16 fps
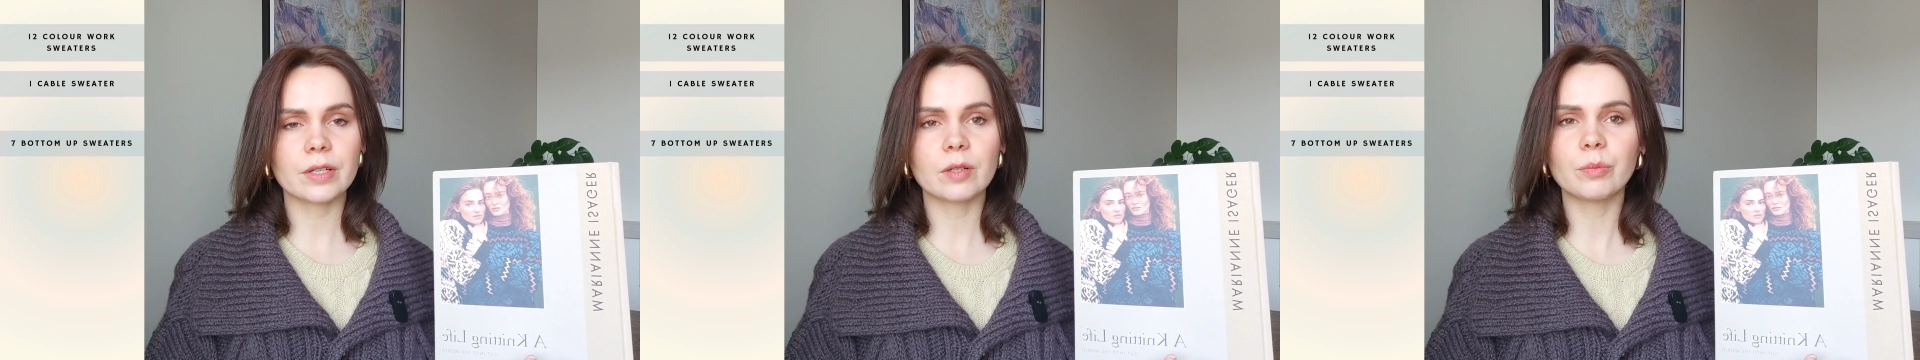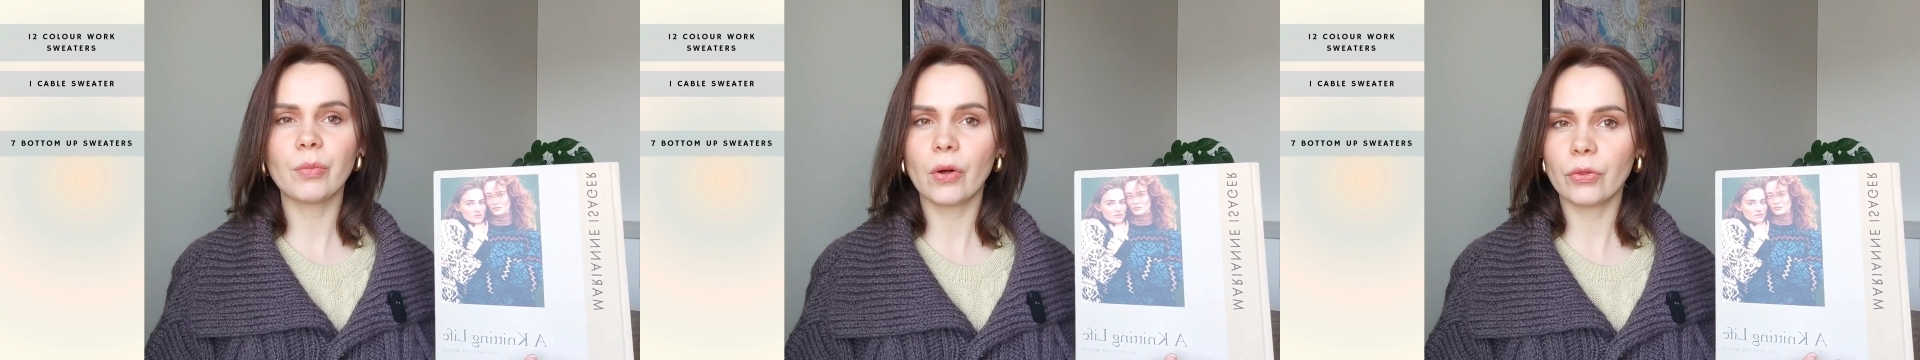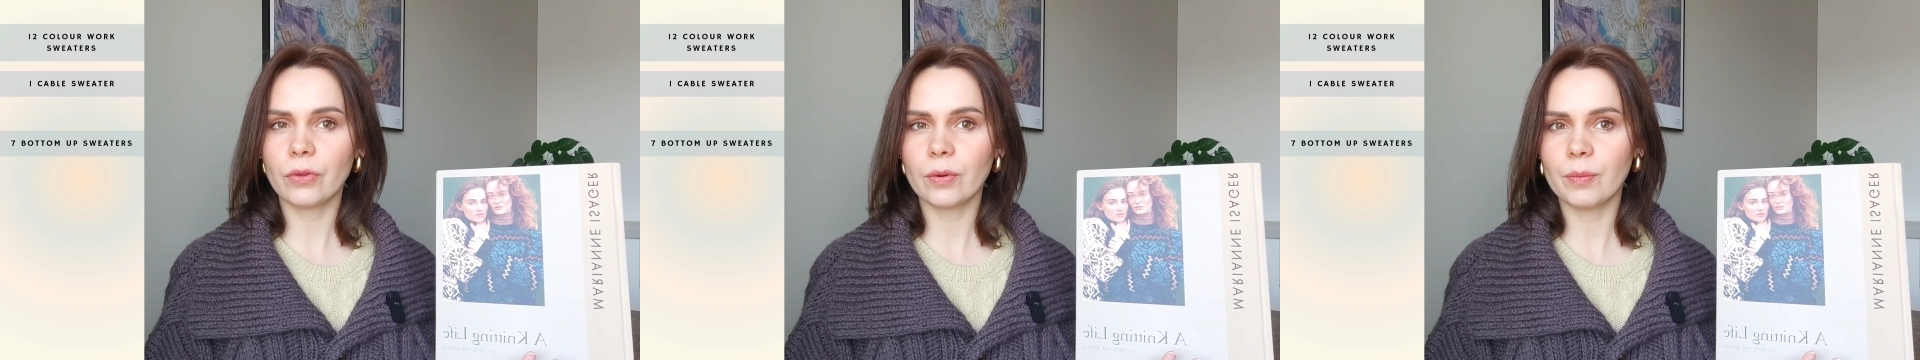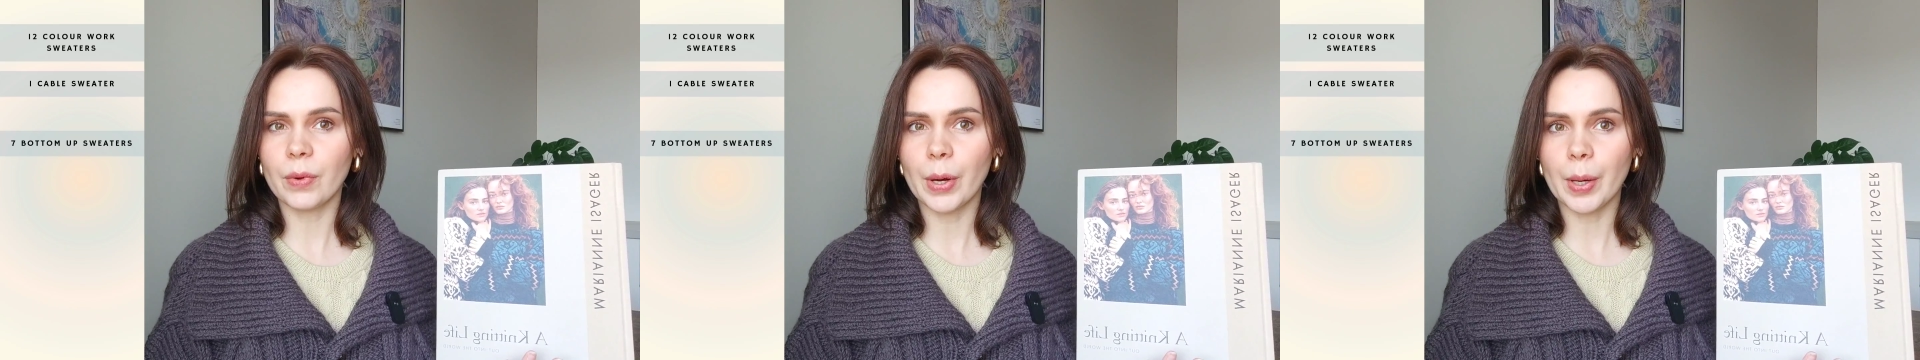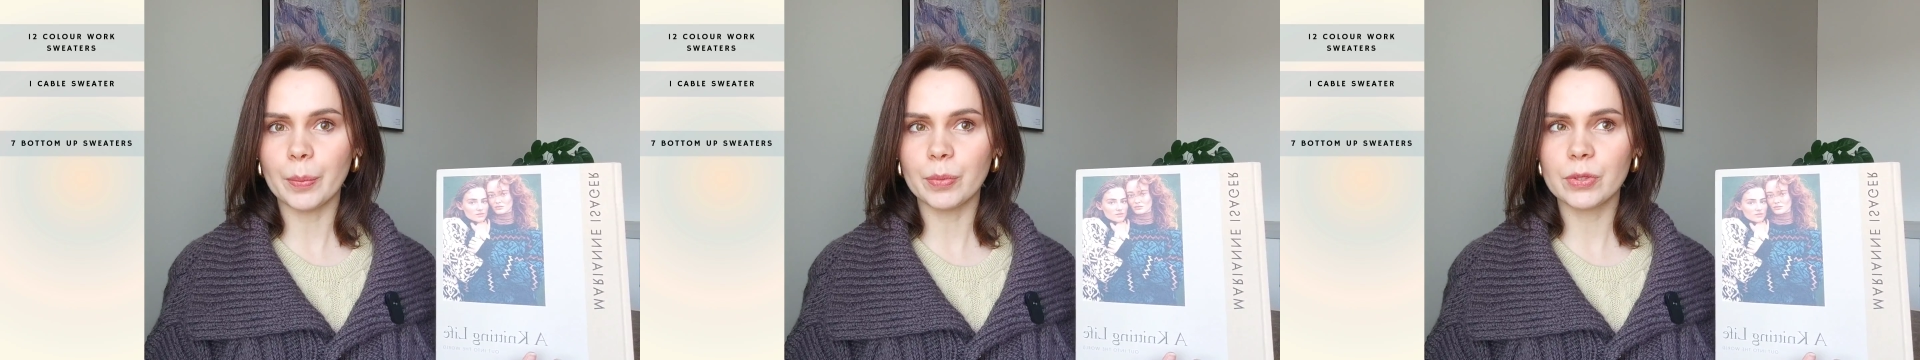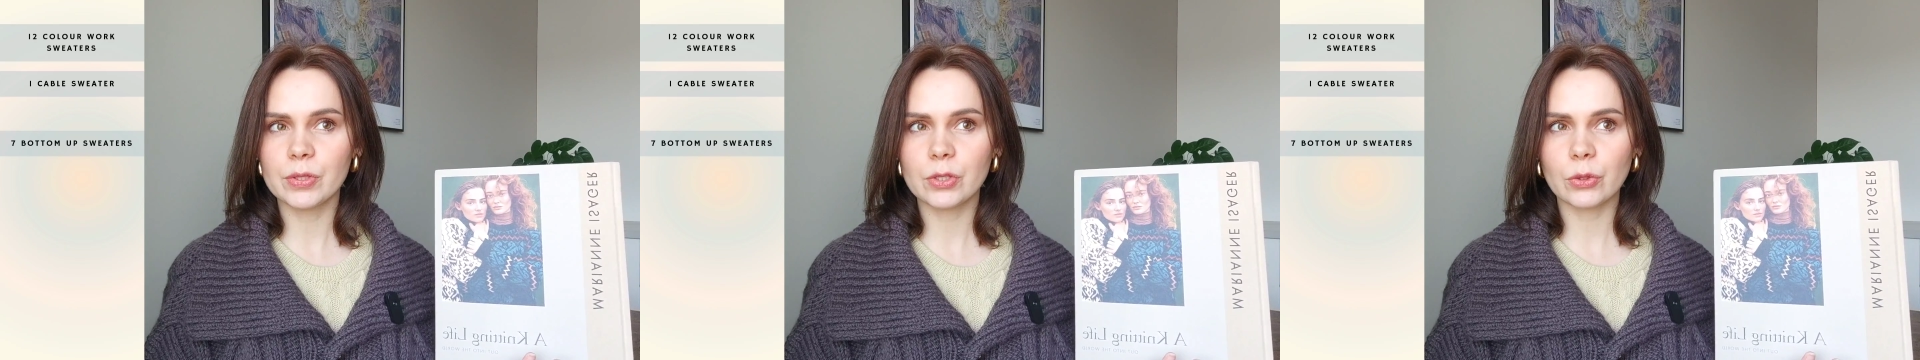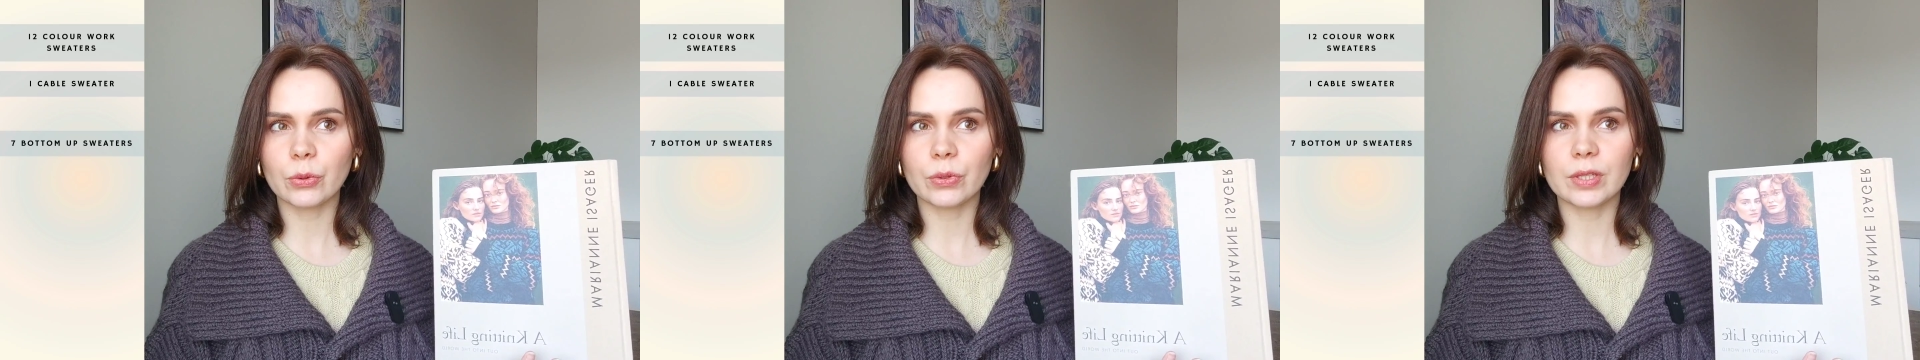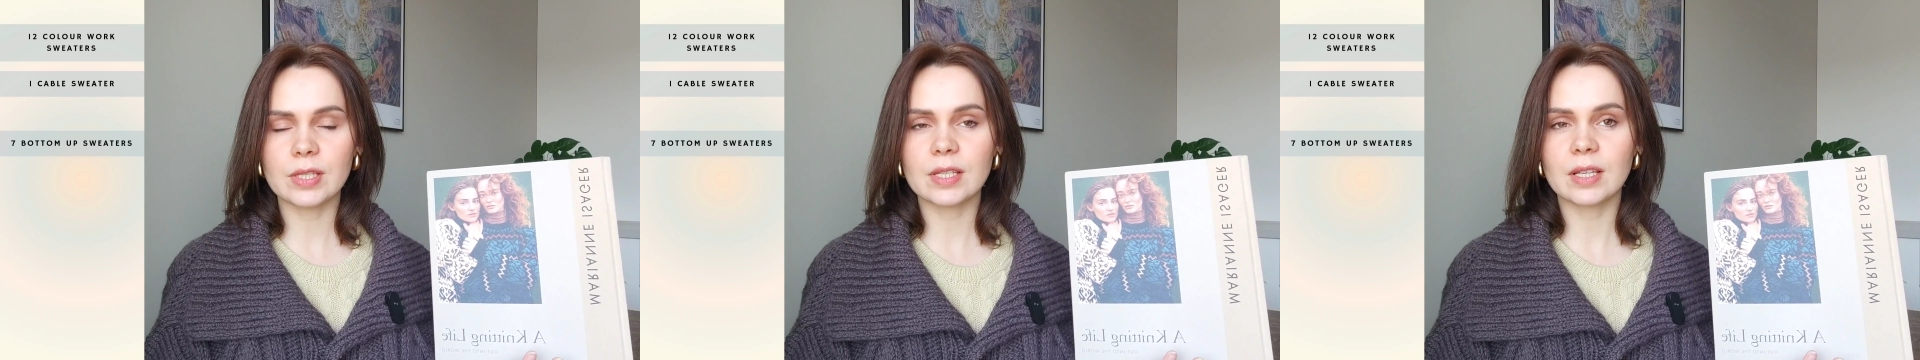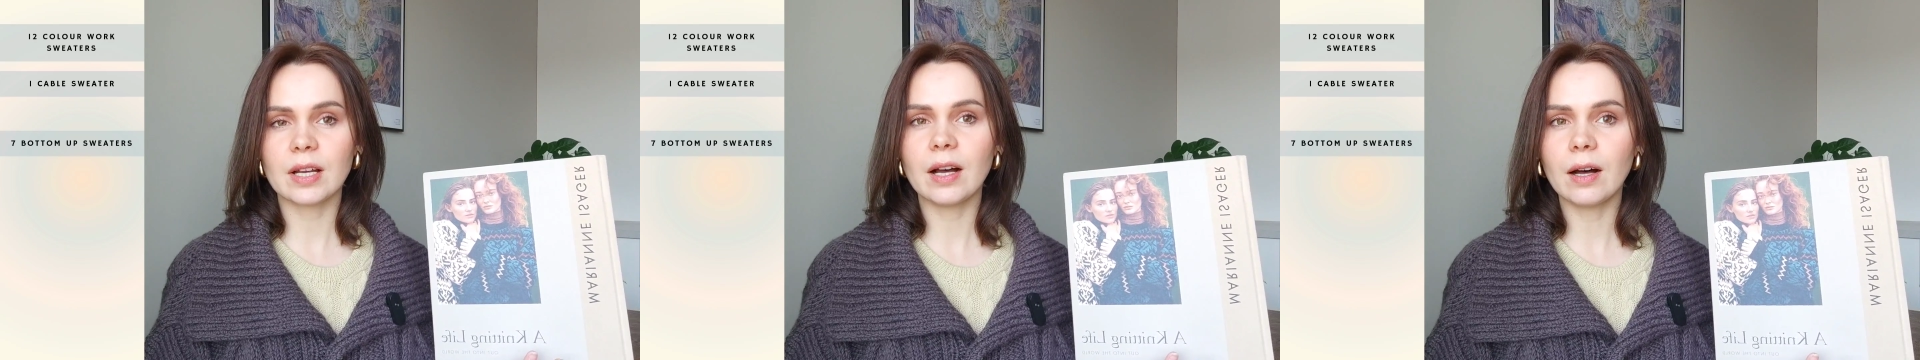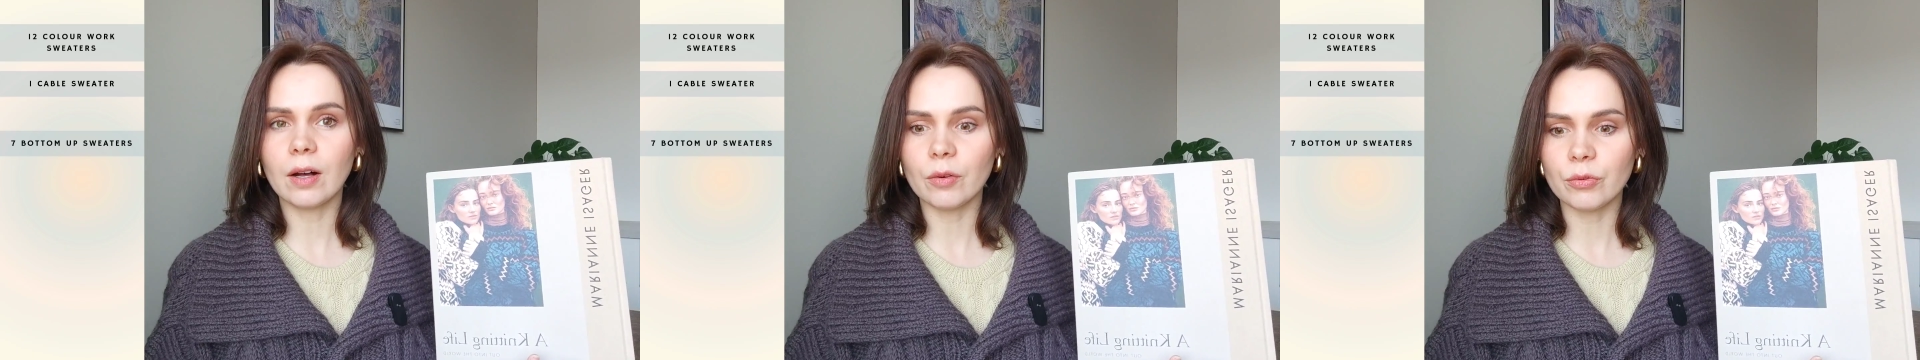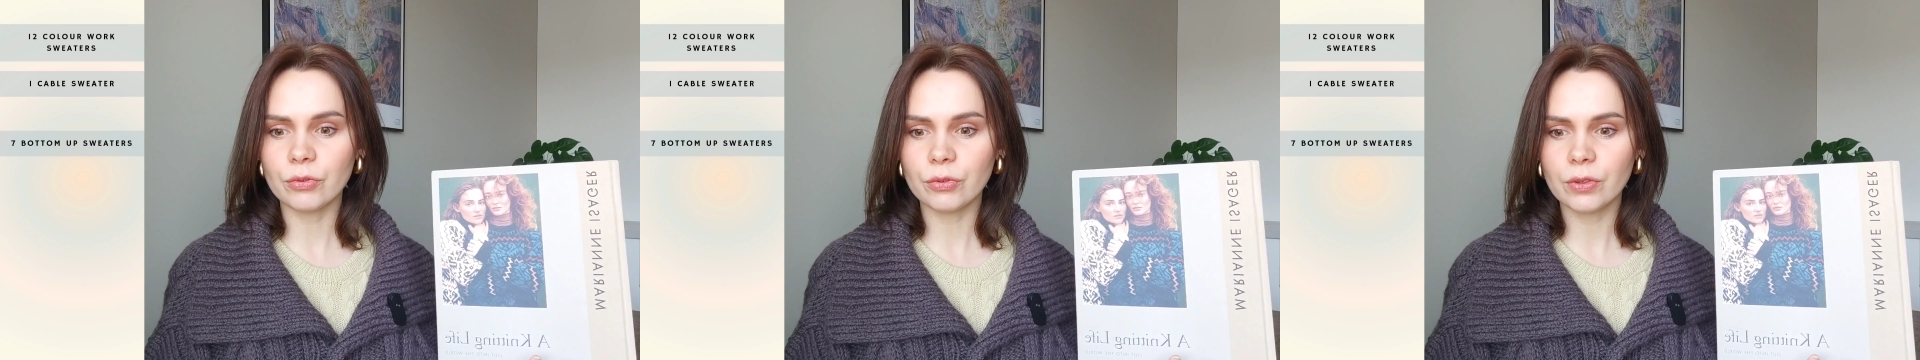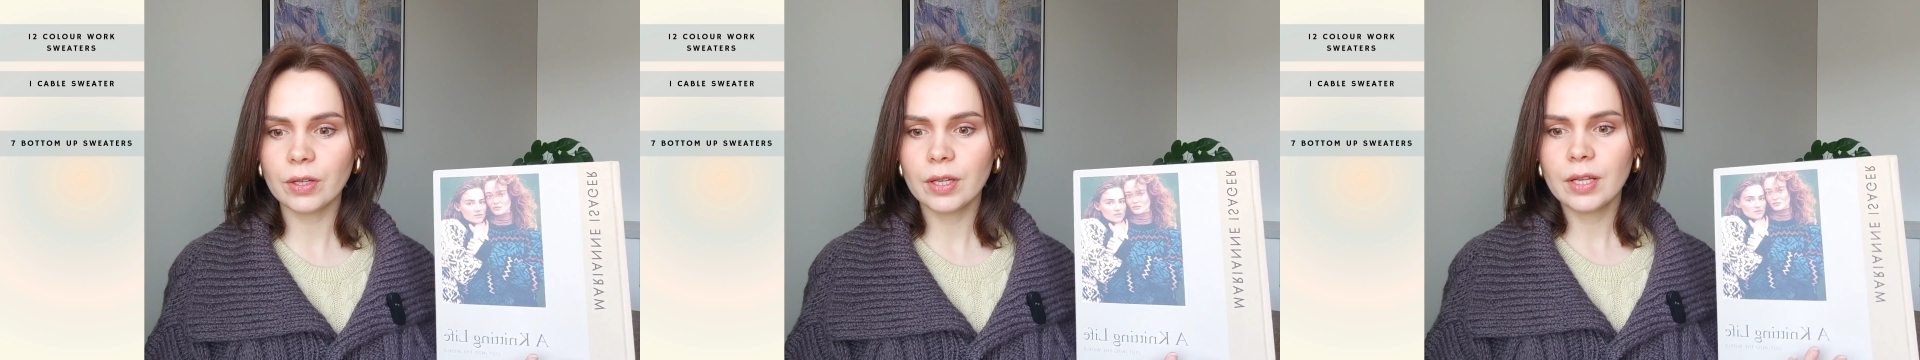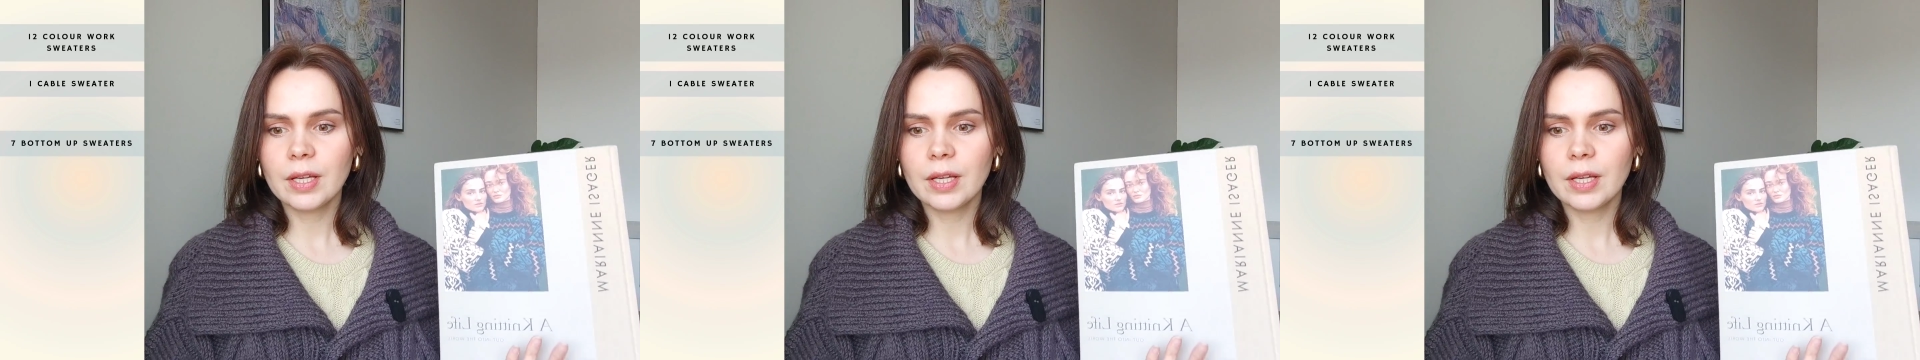are bottom up, so it's half.